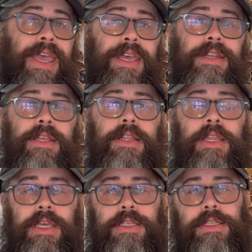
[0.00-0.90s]
hen
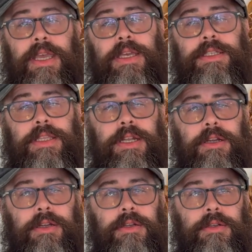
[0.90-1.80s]
lays eggs that
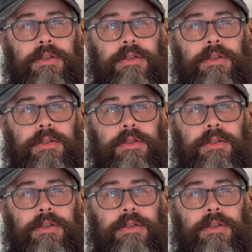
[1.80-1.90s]
are